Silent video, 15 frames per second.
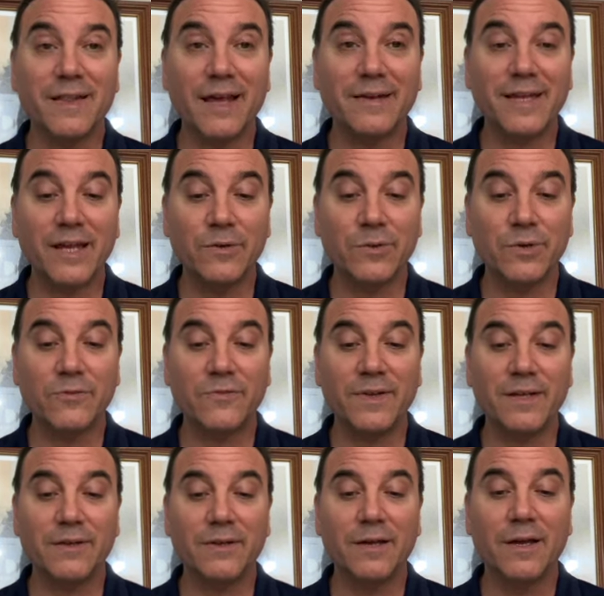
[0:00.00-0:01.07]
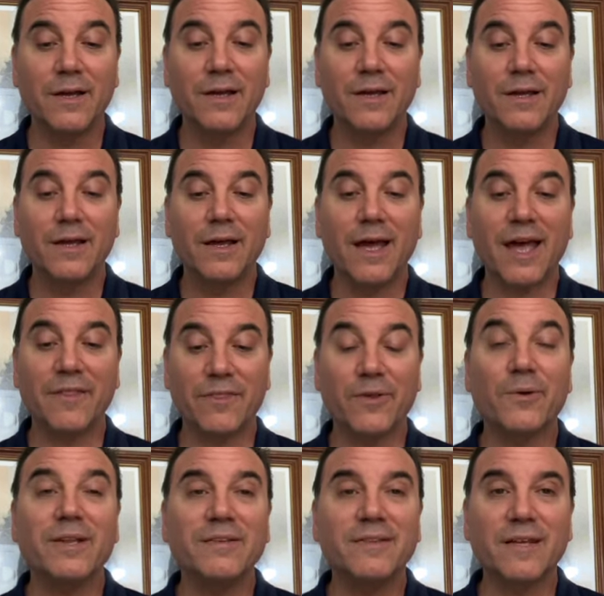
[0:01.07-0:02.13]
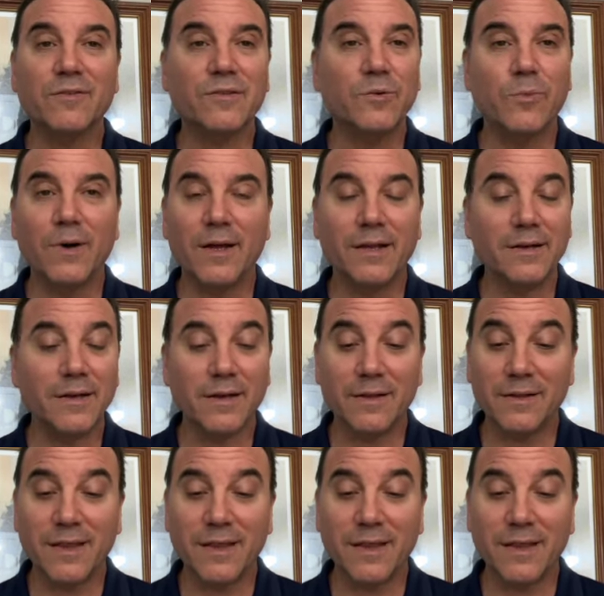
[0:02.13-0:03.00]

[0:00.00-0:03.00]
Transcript: that 10-horse field at 36-1.